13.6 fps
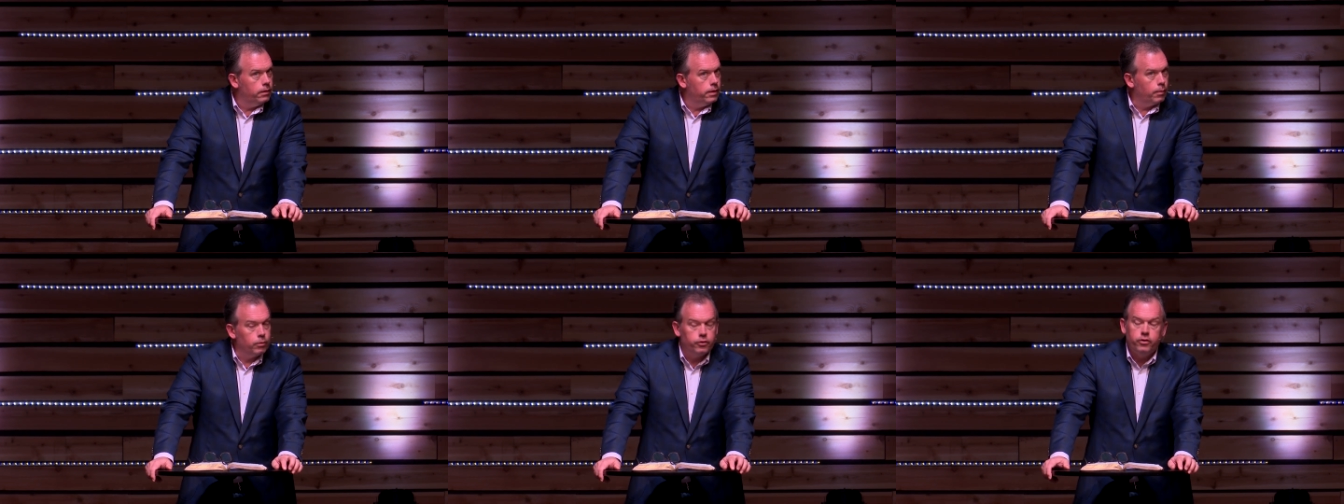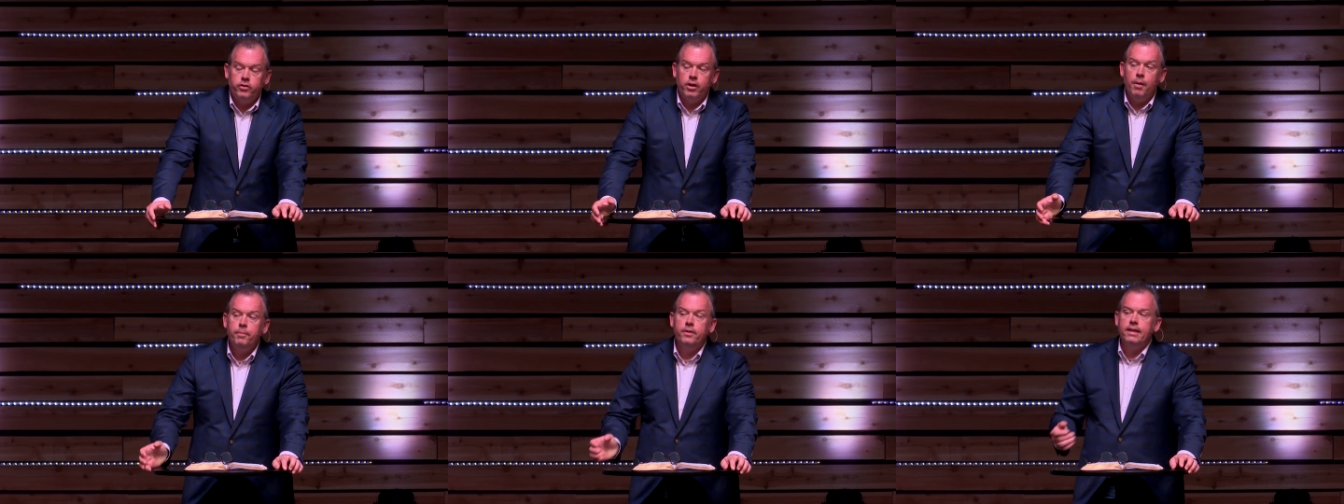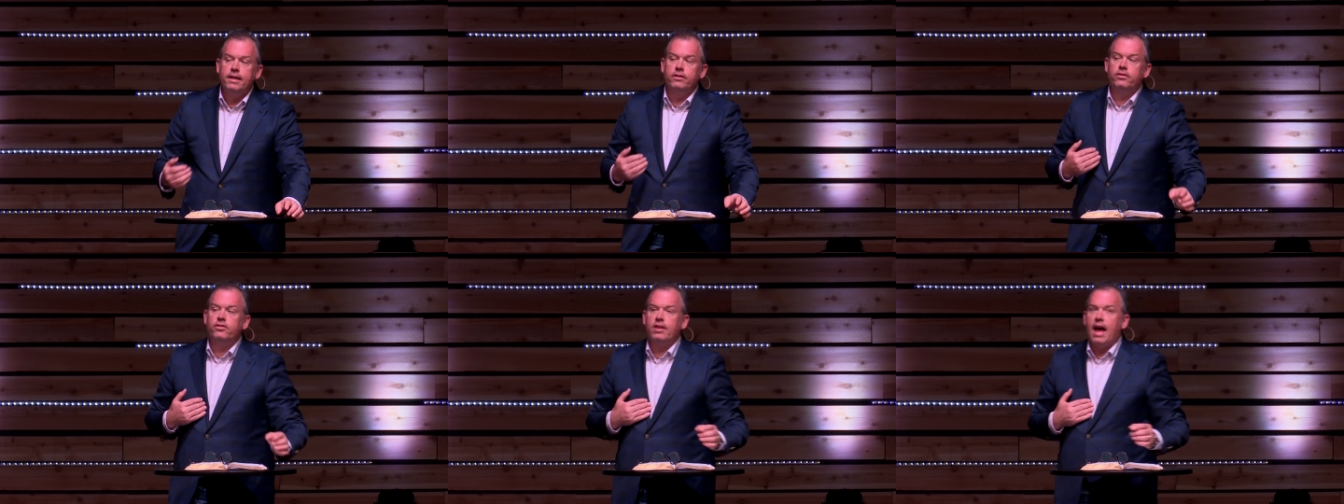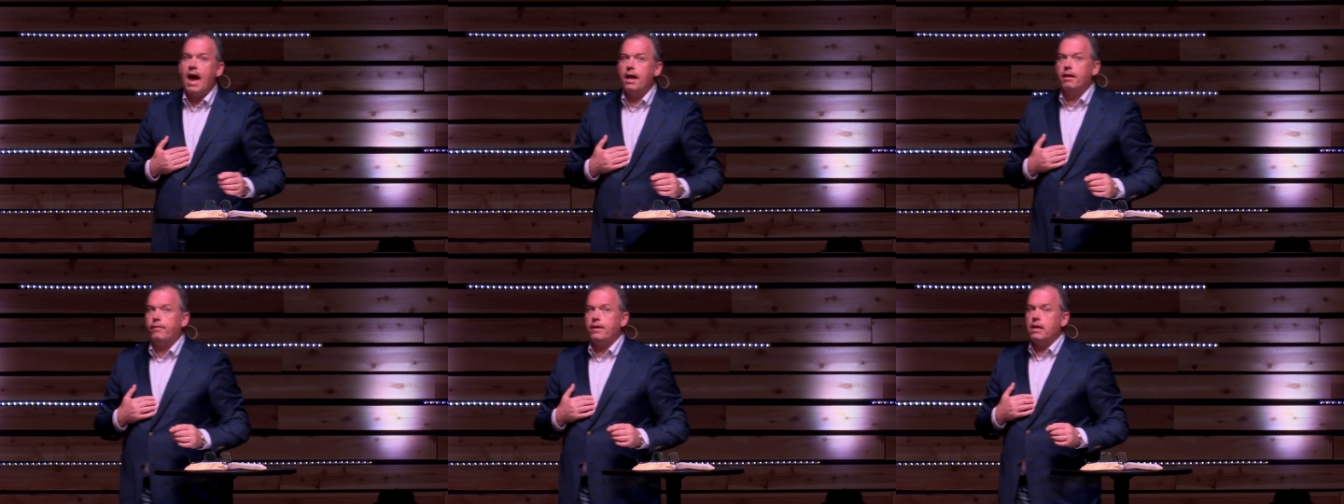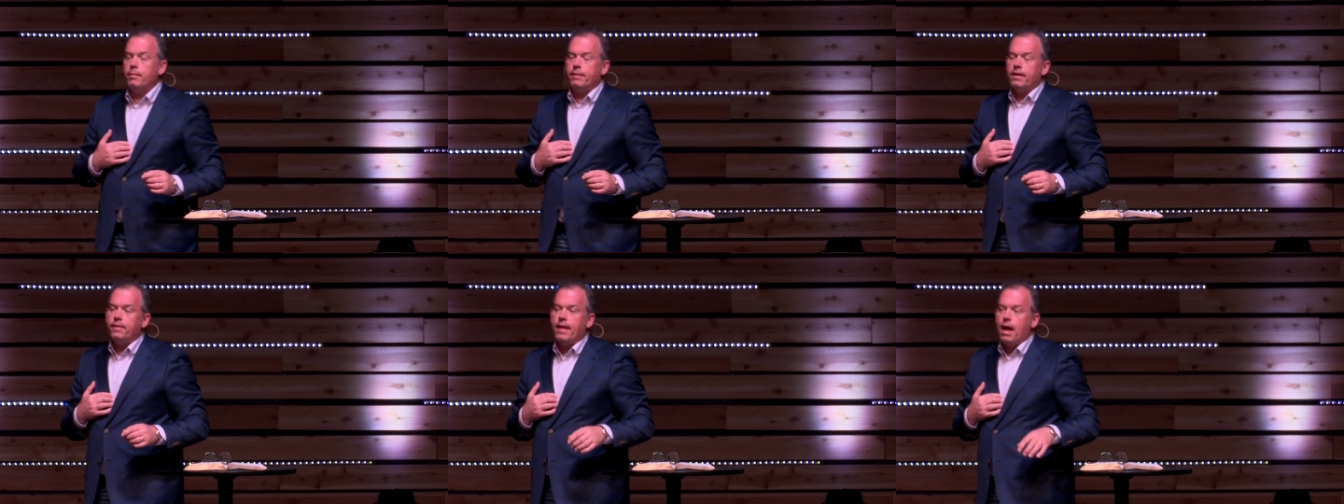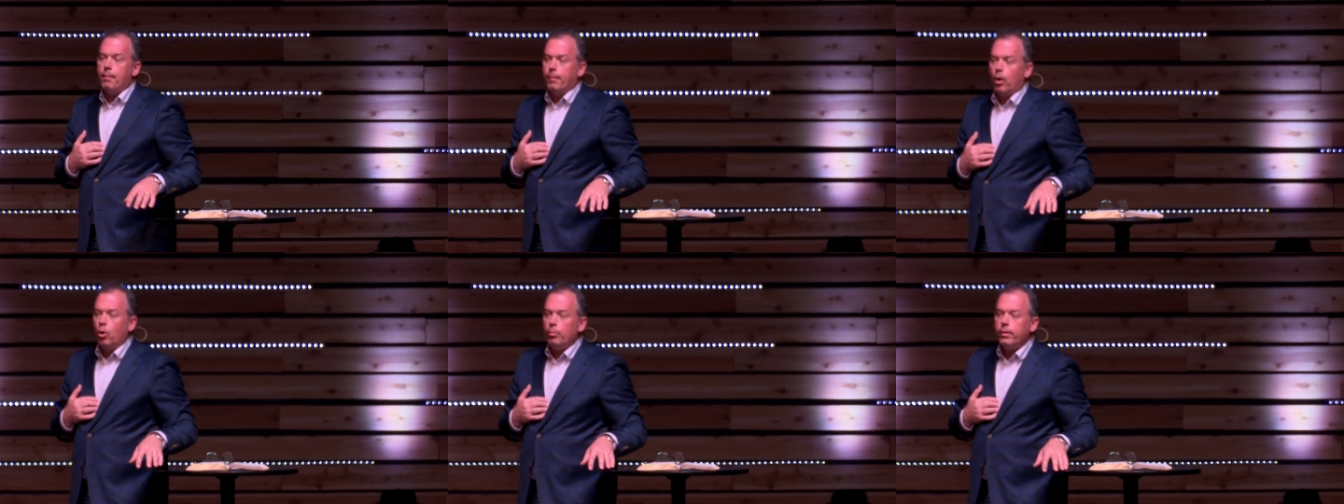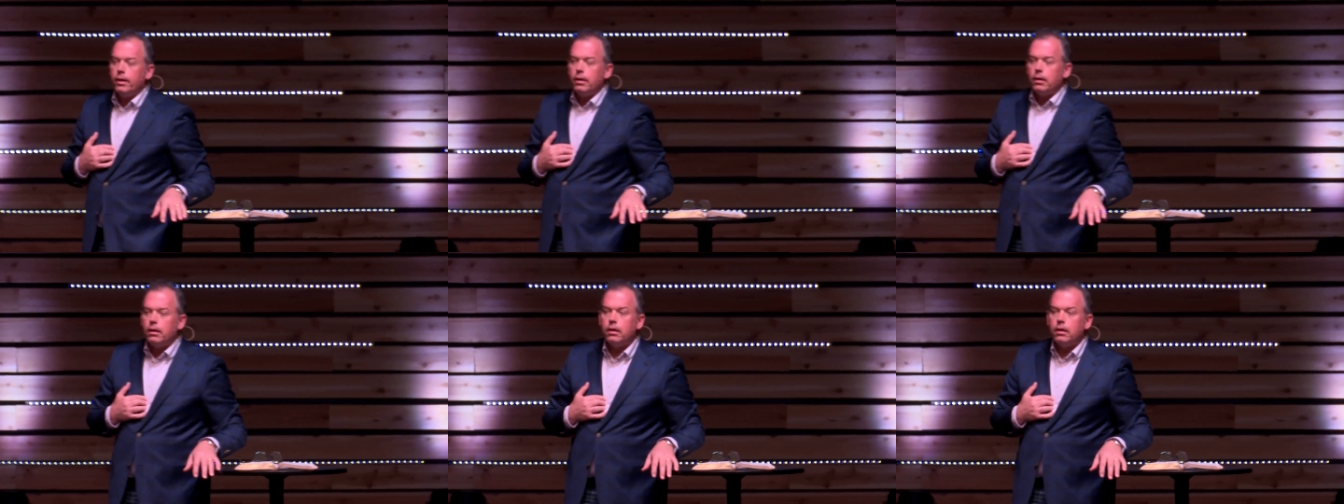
There was something inside of him in that moment